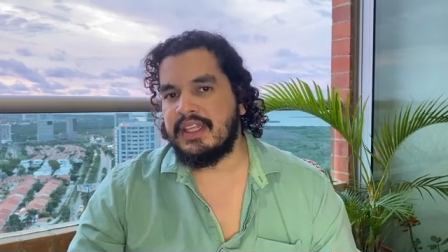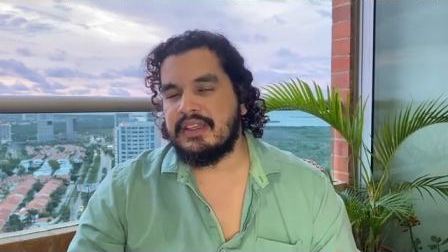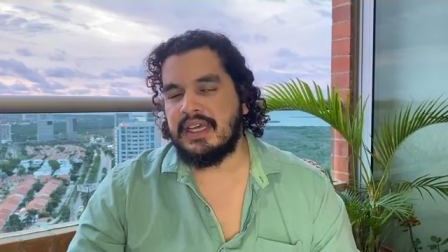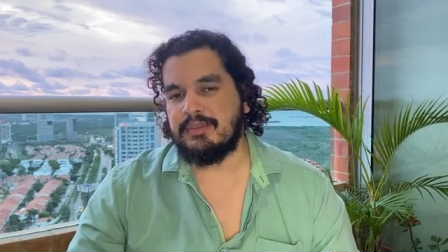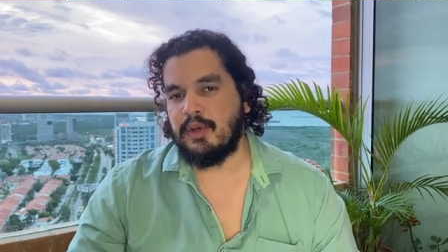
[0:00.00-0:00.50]
in
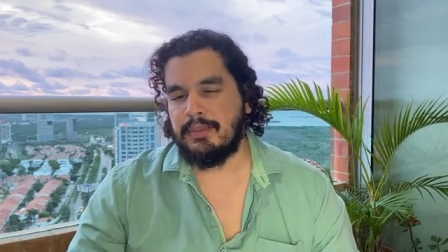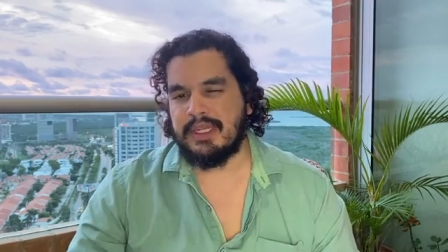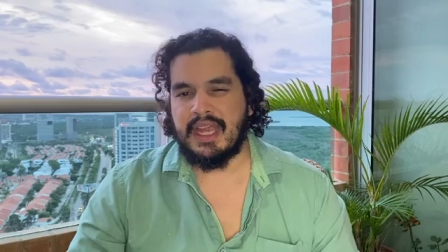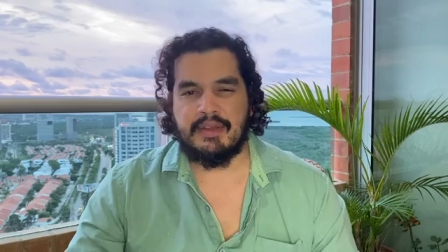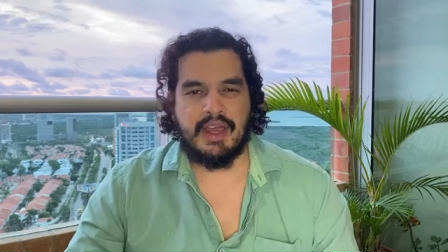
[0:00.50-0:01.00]
that
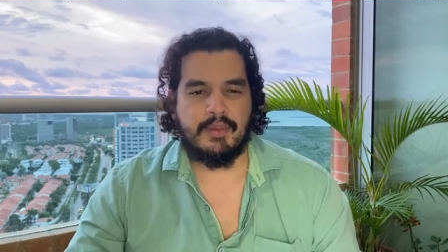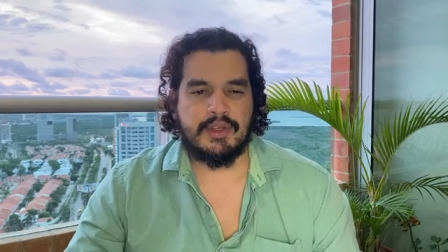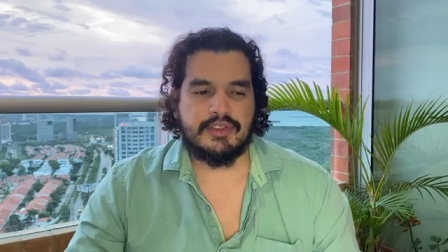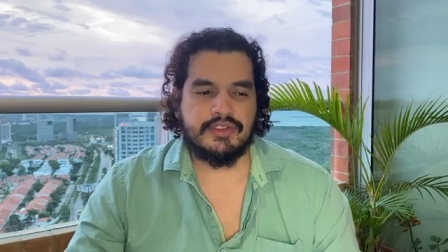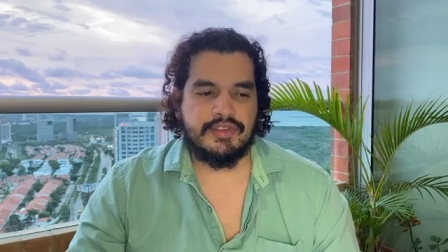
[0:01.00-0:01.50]
moment. I, I
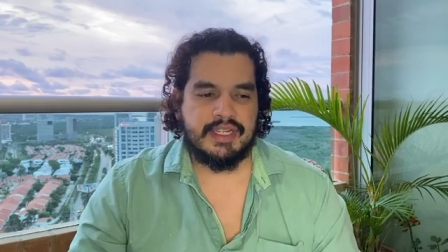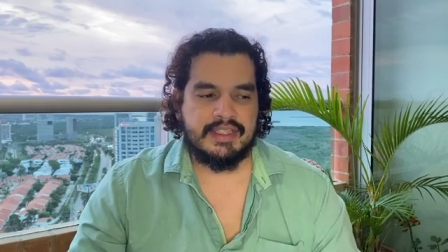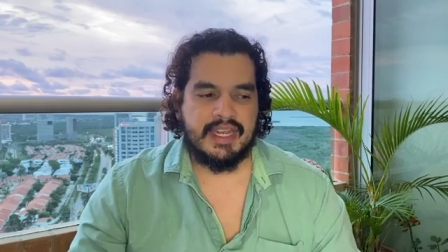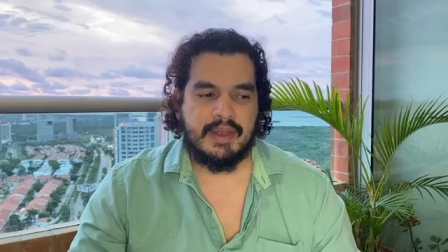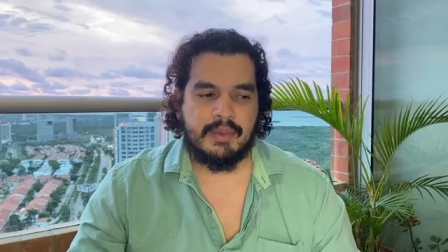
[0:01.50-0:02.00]
was just feeling
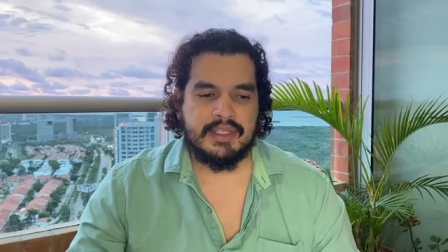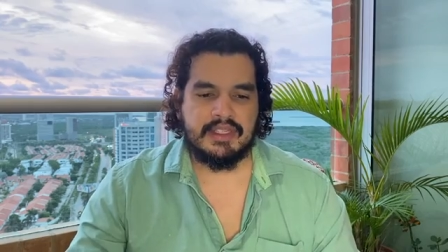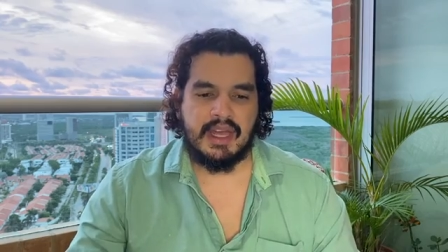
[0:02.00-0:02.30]
that I wanted,